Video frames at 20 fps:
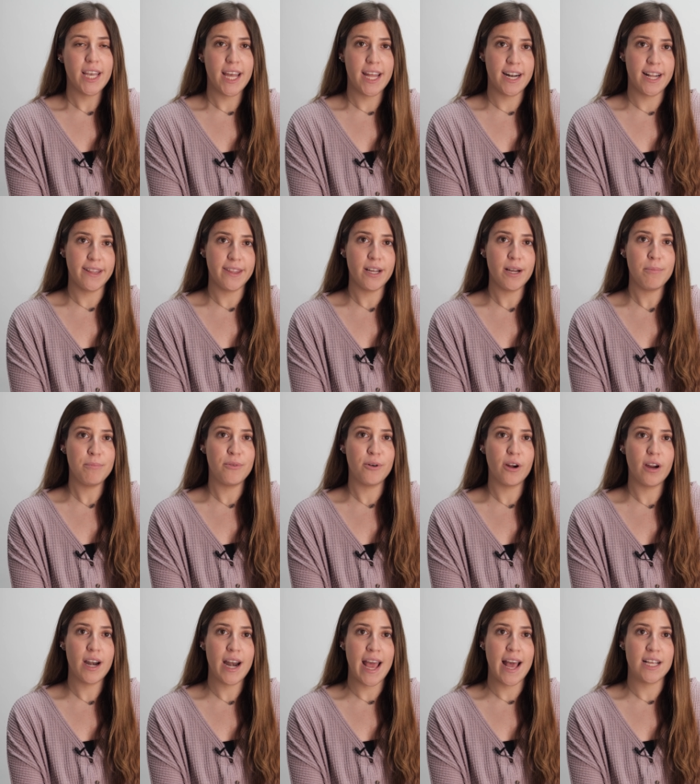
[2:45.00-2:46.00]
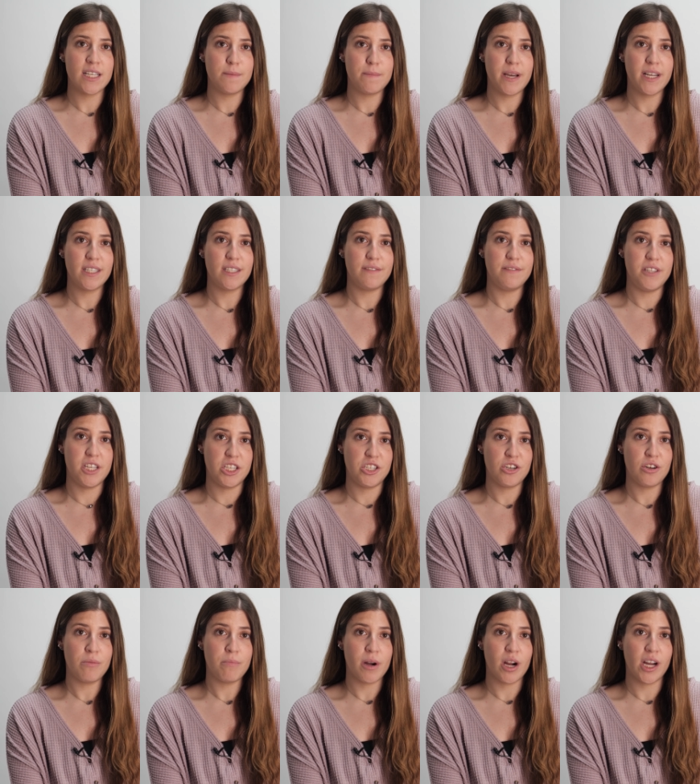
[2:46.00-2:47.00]
Another important aspect of
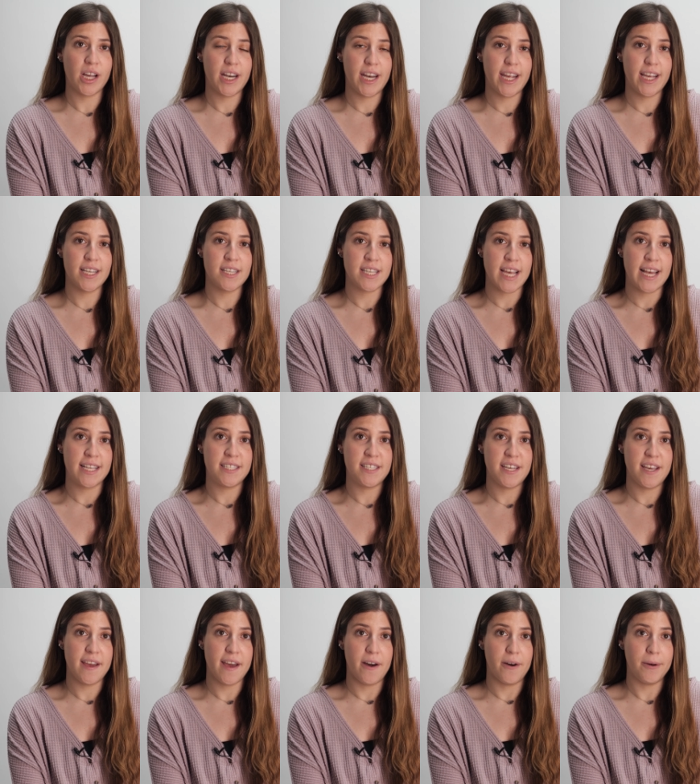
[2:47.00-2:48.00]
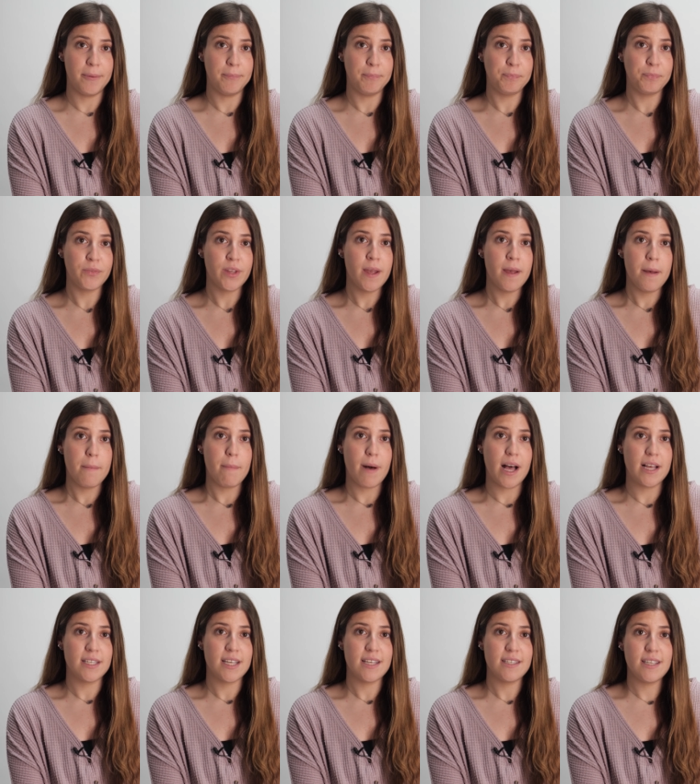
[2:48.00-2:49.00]
digital marketing is SEO.
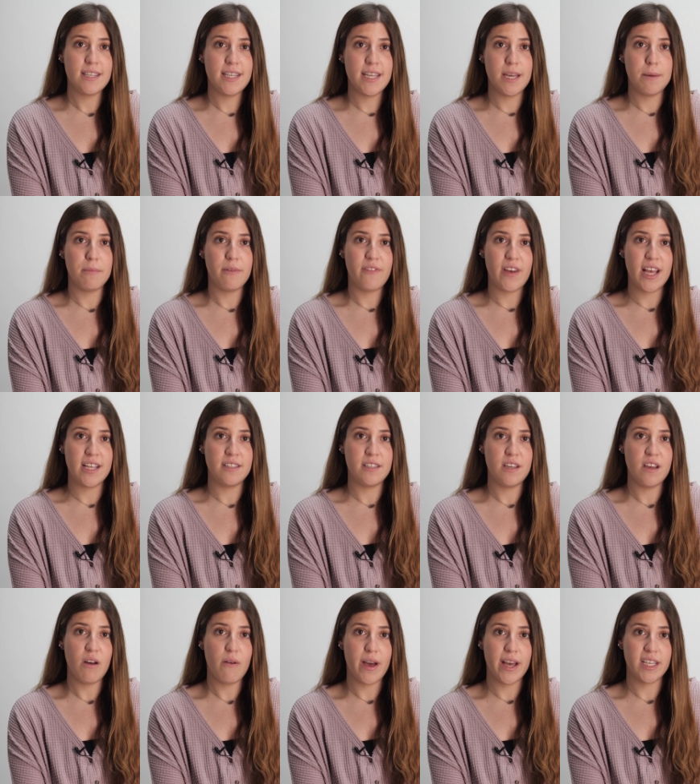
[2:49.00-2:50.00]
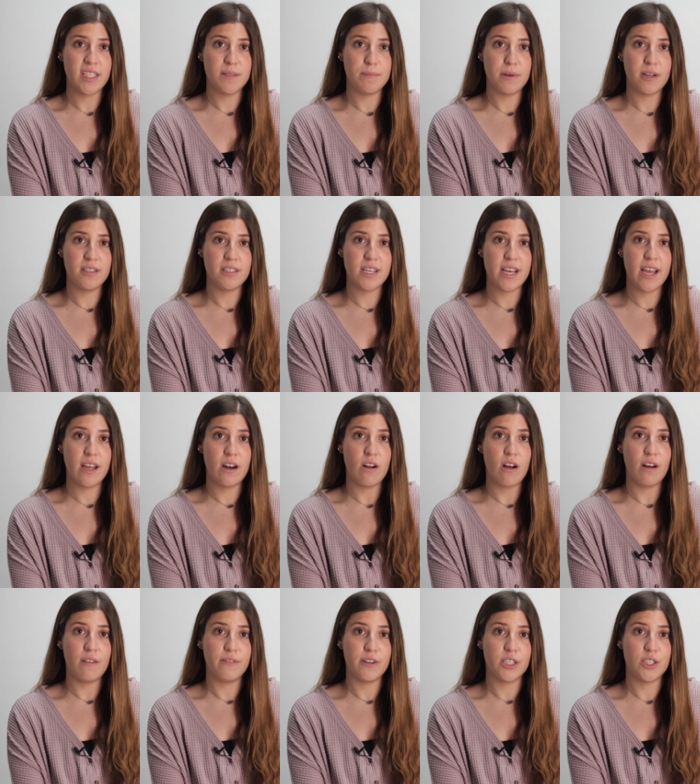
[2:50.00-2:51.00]
Moz has a team of SEO experts and
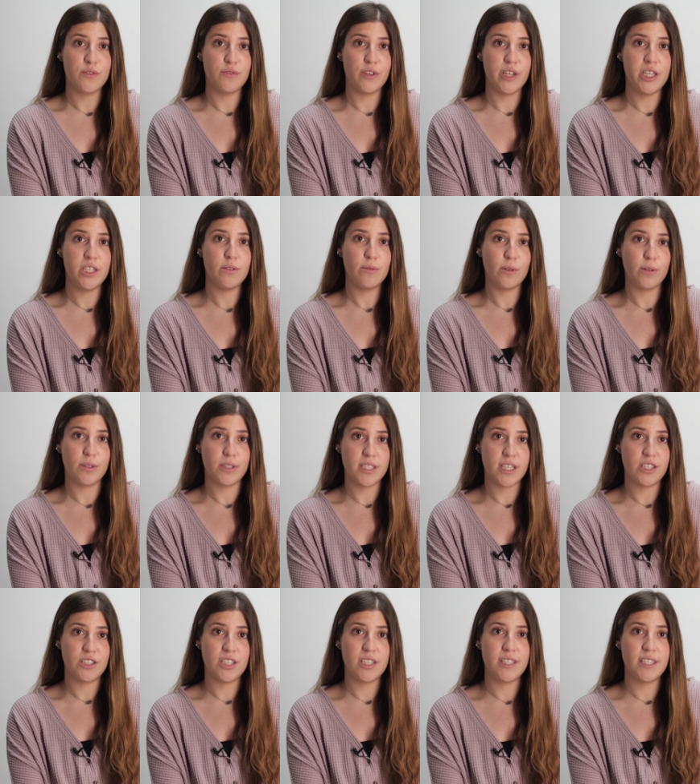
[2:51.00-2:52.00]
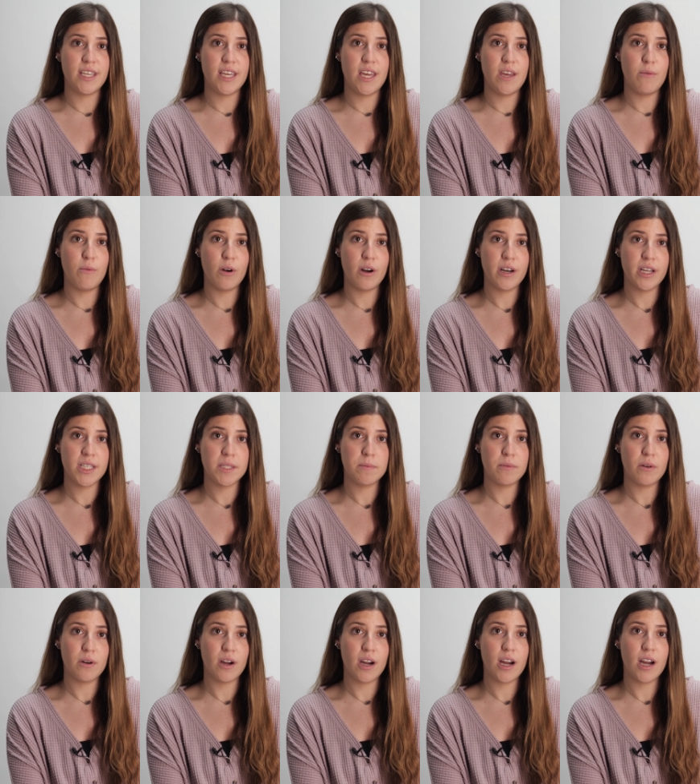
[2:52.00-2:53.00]
offers free tools such as Keyword
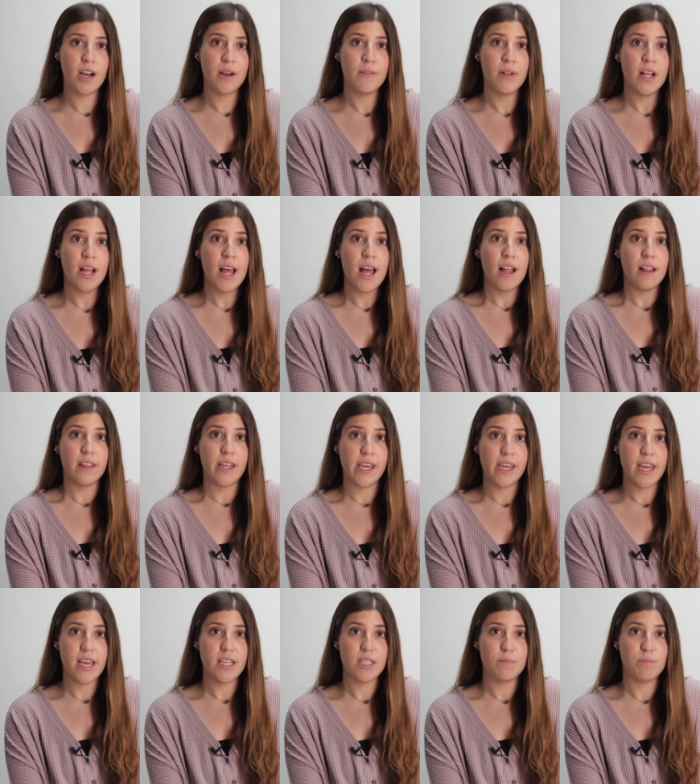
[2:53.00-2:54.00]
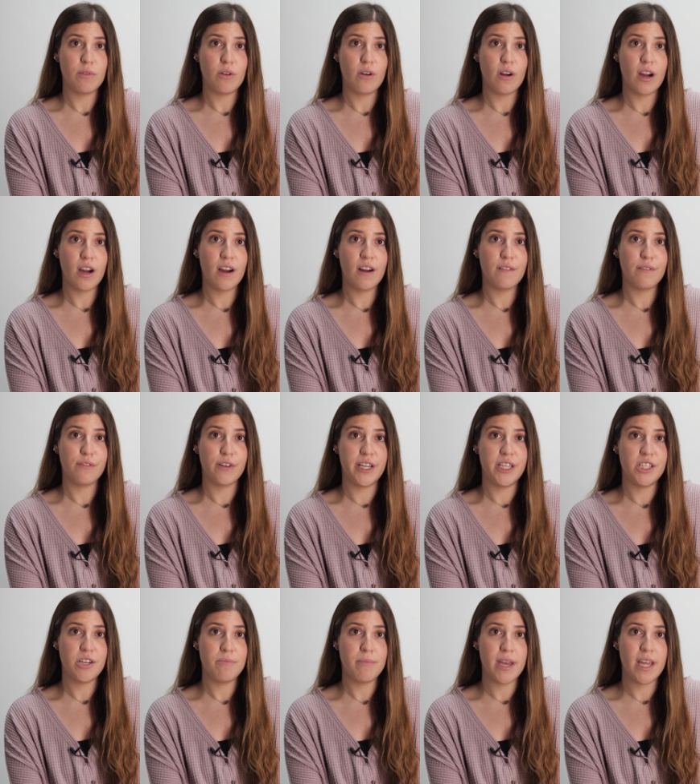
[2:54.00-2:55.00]
Explorer, Link Explorer,
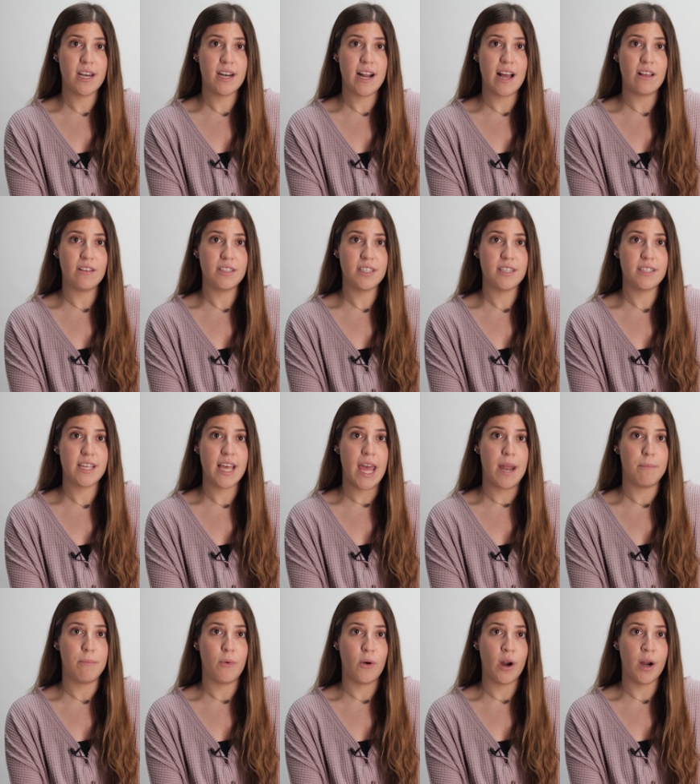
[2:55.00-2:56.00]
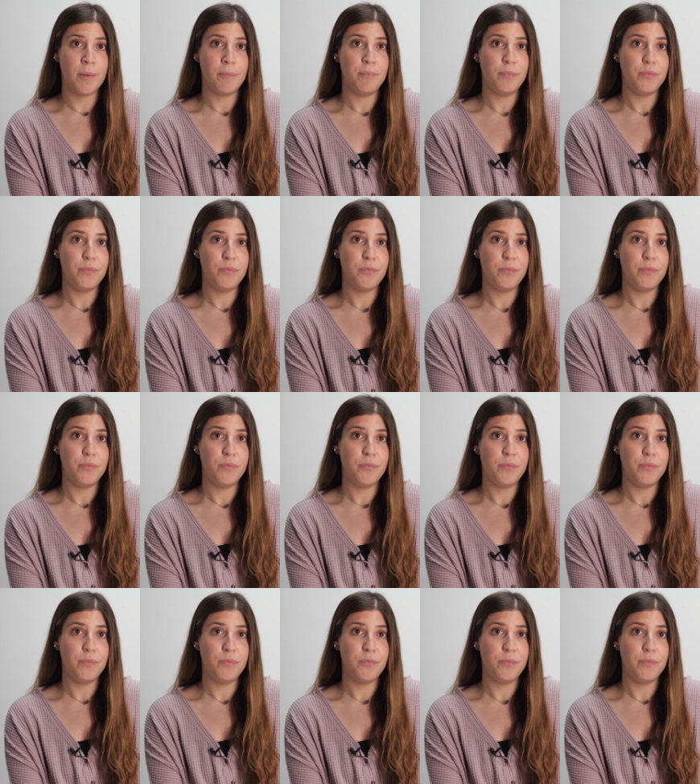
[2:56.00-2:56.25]
free domain analysis, and more.